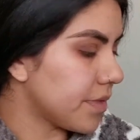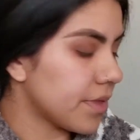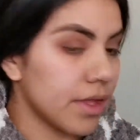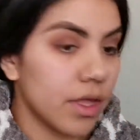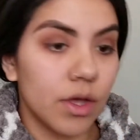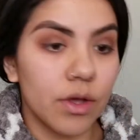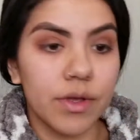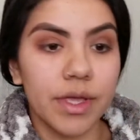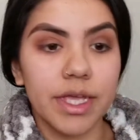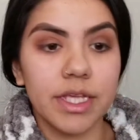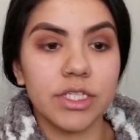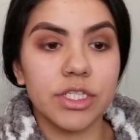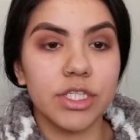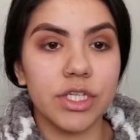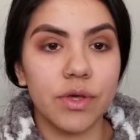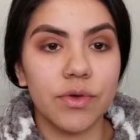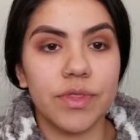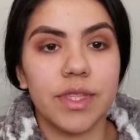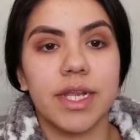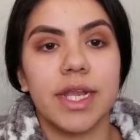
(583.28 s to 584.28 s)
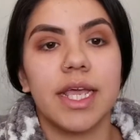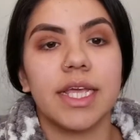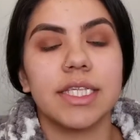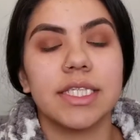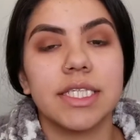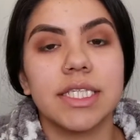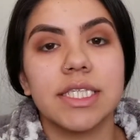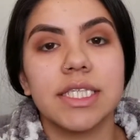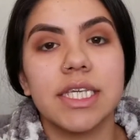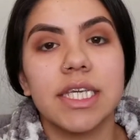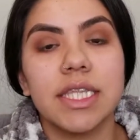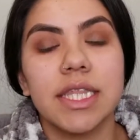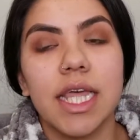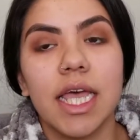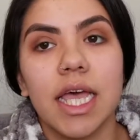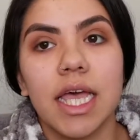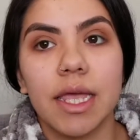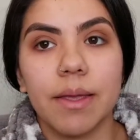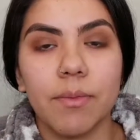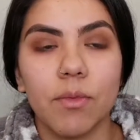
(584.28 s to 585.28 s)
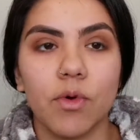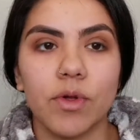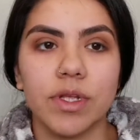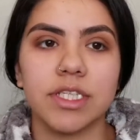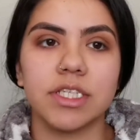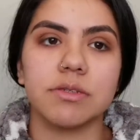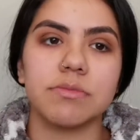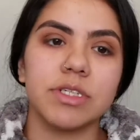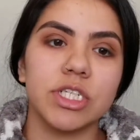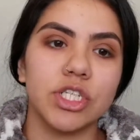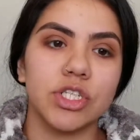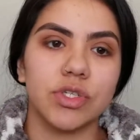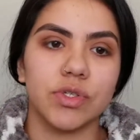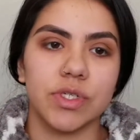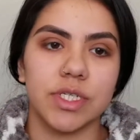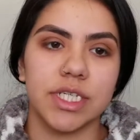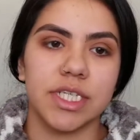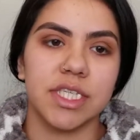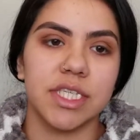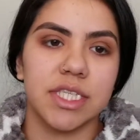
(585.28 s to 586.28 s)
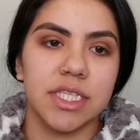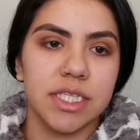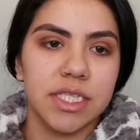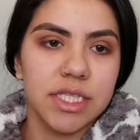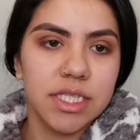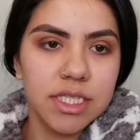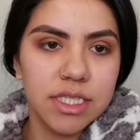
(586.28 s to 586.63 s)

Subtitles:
Okay, so the next thing that I'm going to be doing...